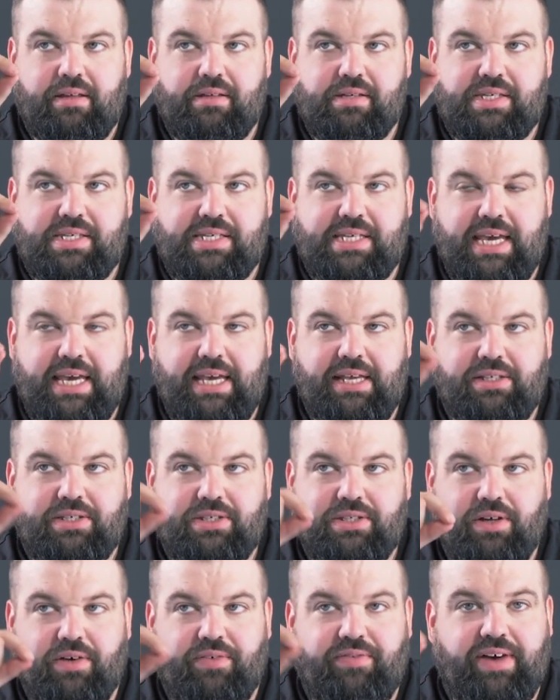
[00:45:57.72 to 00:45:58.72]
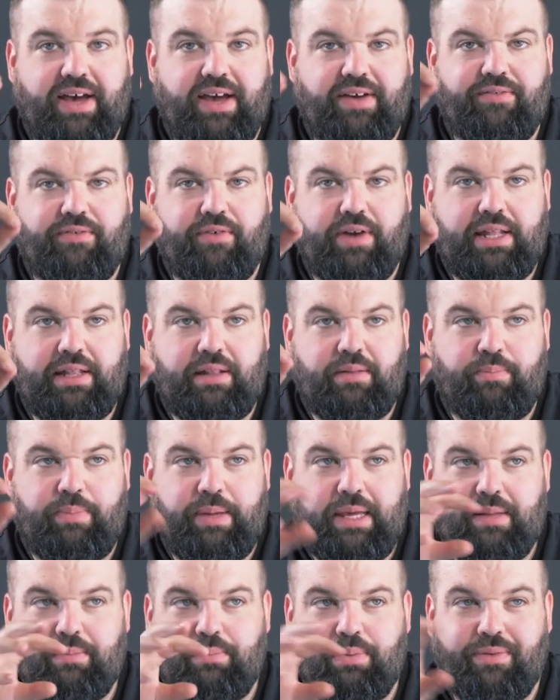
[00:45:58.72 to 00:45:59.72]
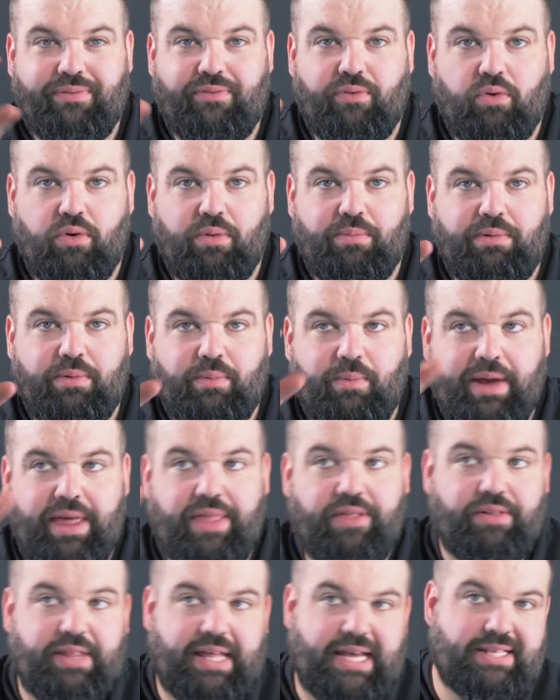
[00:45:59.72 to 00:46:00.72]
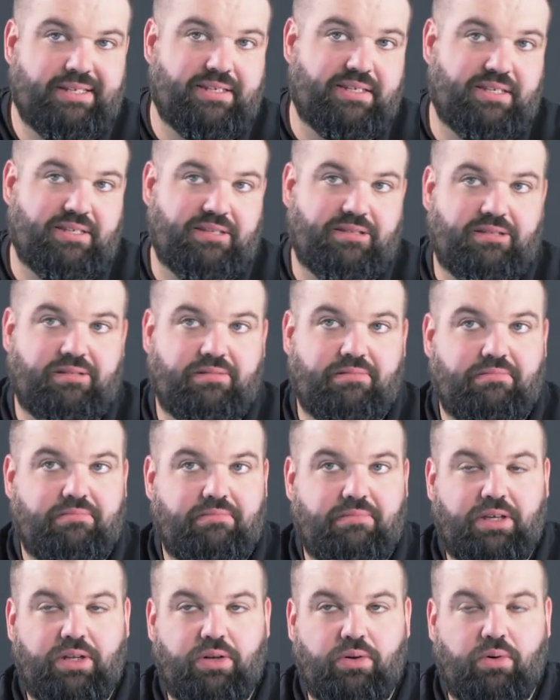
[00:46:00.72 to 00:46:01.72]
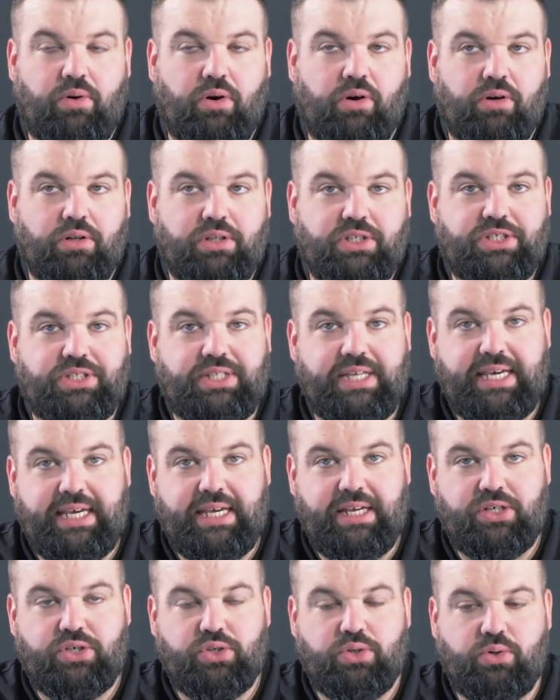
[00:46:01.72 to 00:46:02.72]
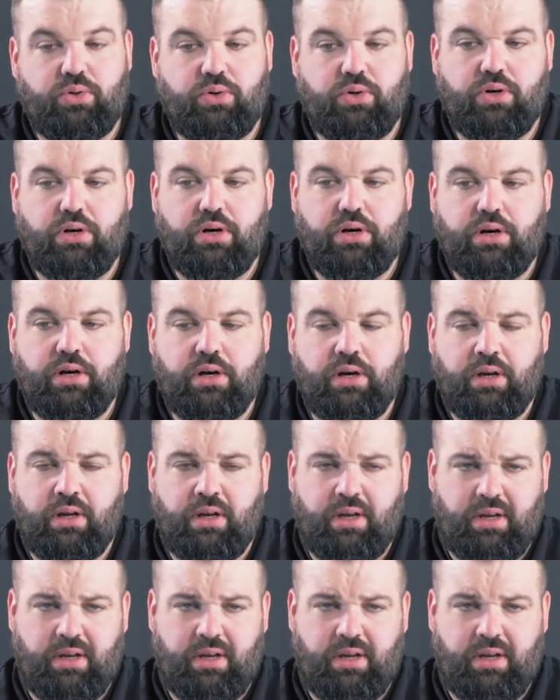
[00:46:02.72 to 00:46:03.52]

seeing stuff I've written being performed, whether that's you know on stage or